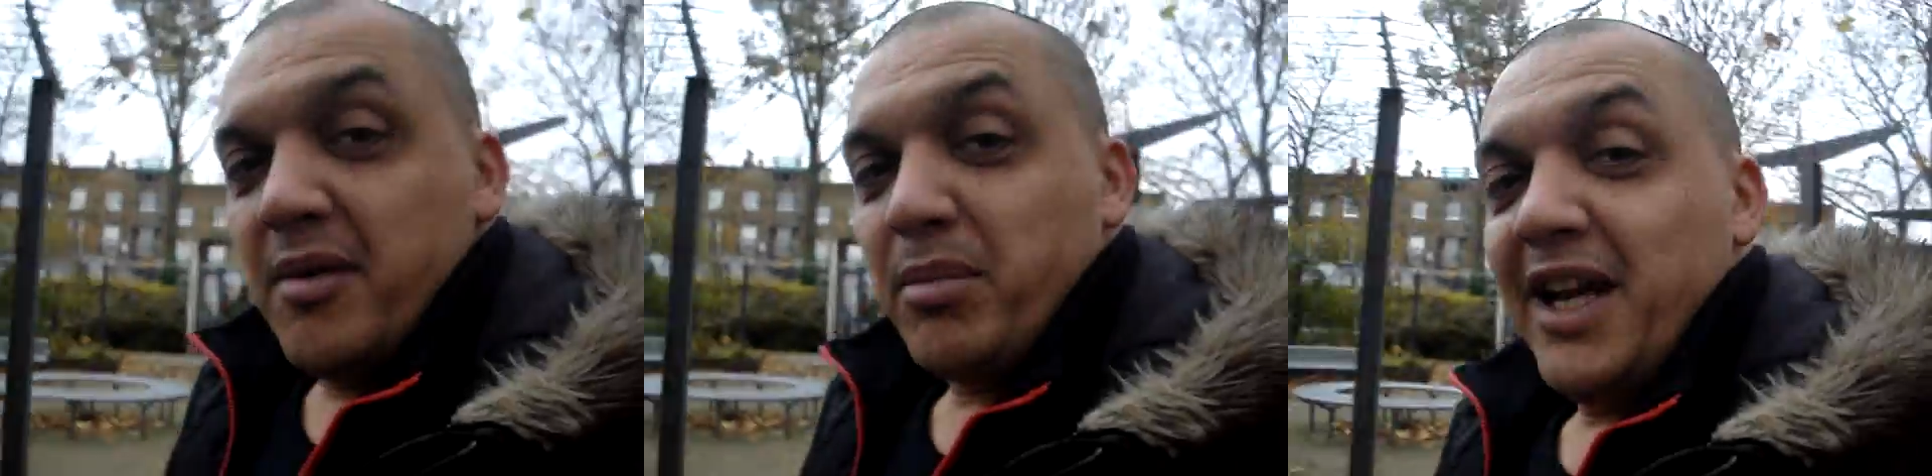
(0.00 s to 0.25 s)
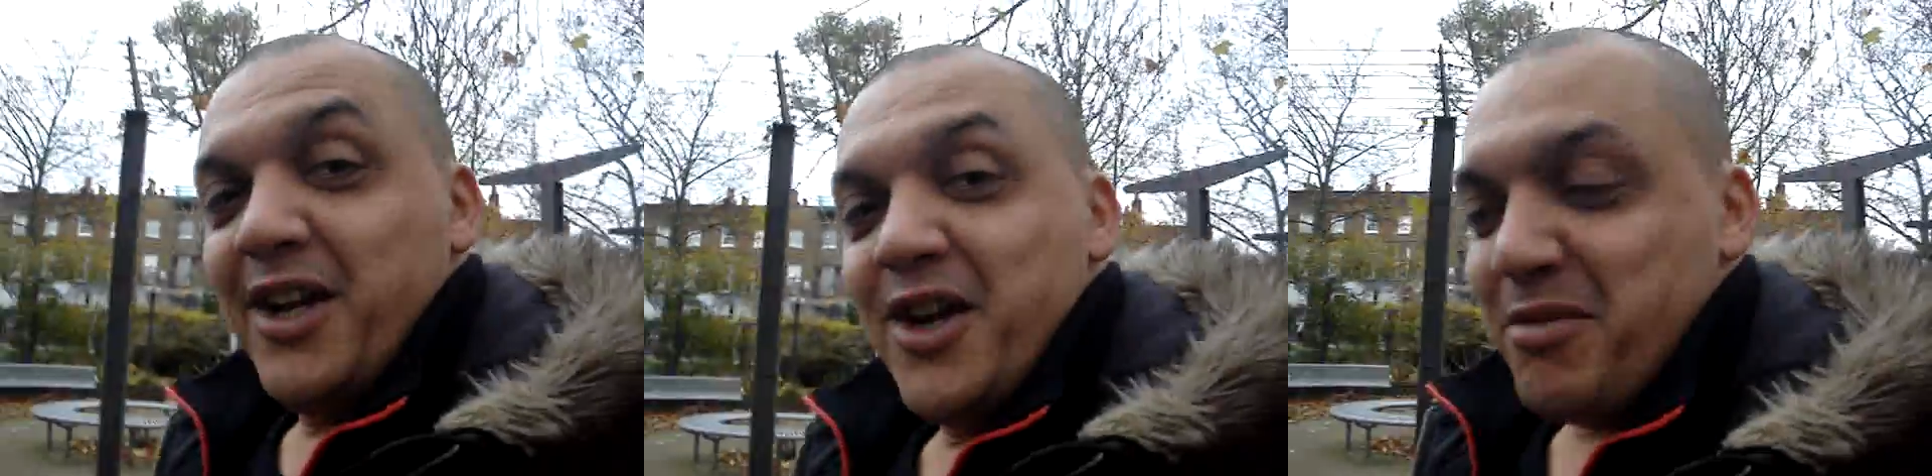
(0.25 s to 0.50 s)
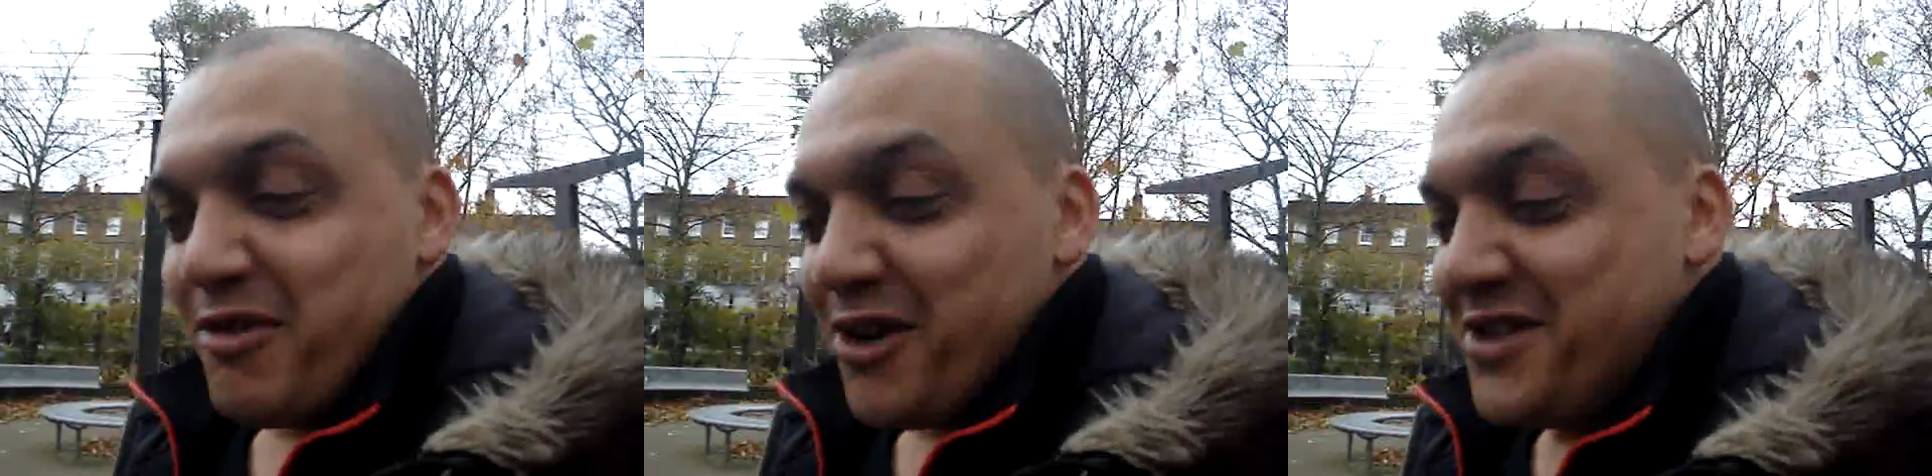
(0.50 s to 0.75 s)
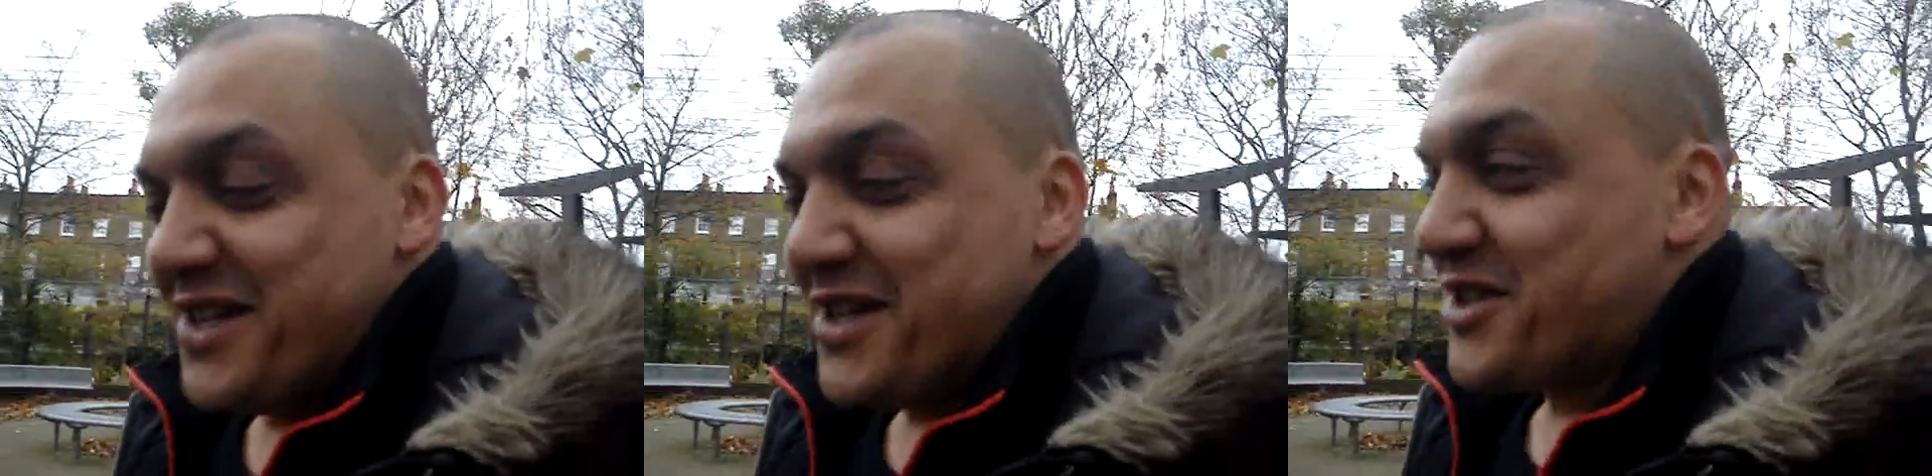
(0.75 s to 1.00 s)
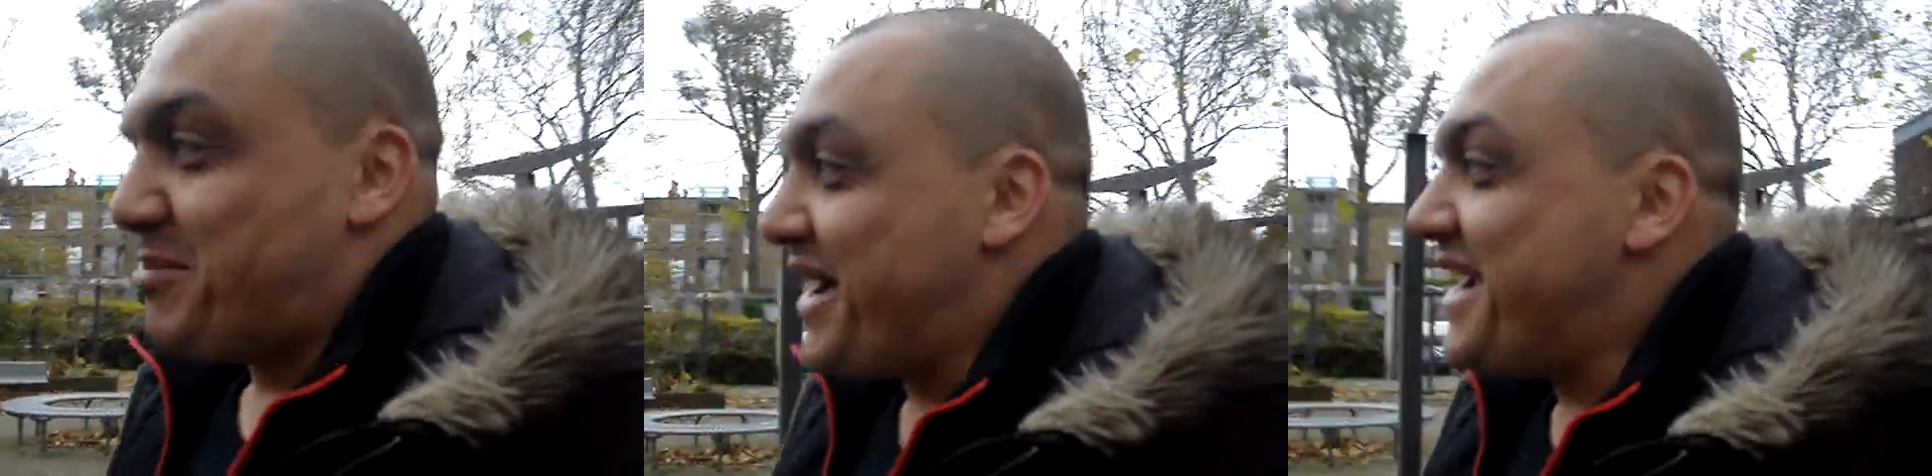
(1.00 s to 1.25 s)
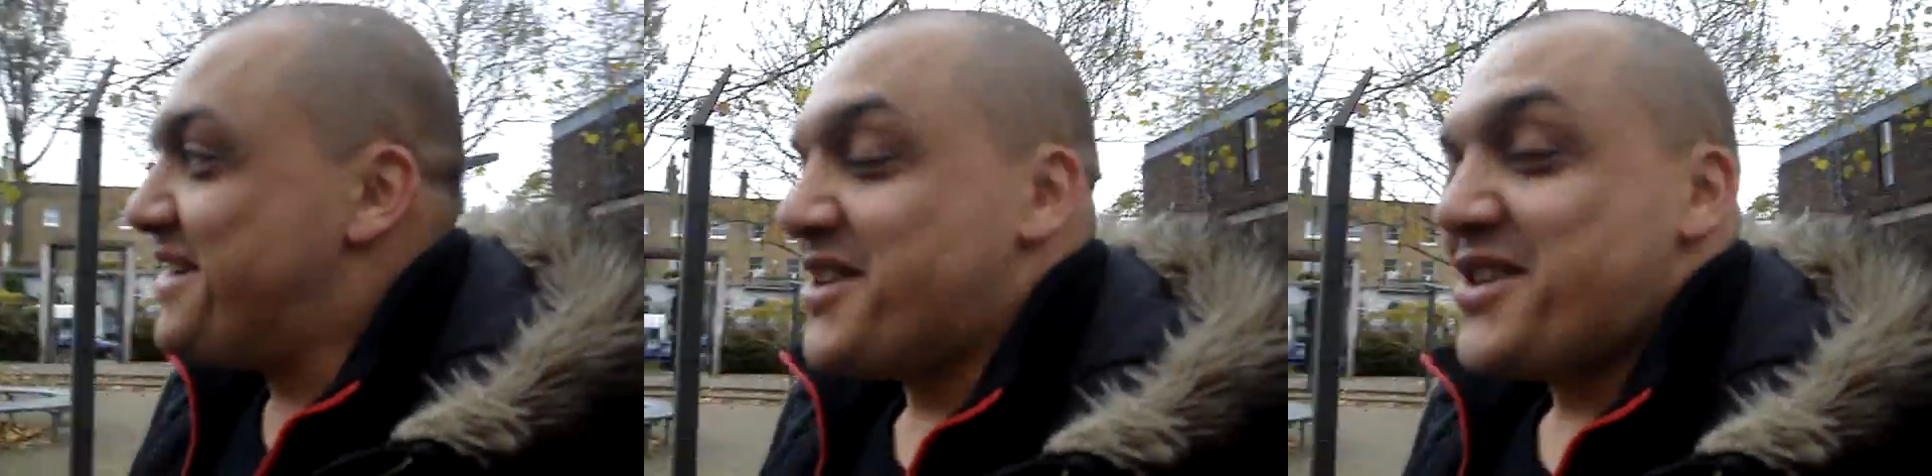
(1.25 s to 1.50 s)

Barossio's page.